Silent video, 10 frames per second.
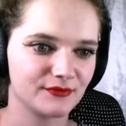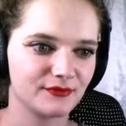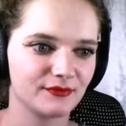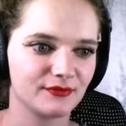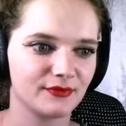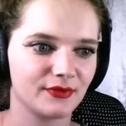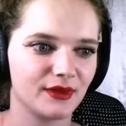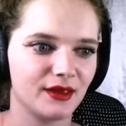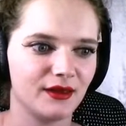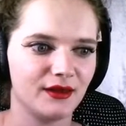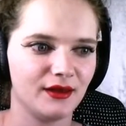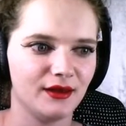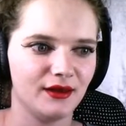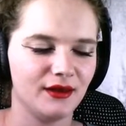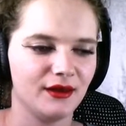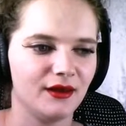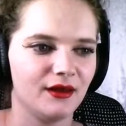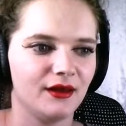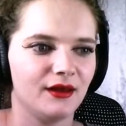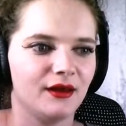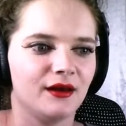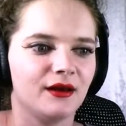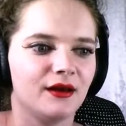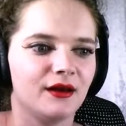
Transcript: (silence)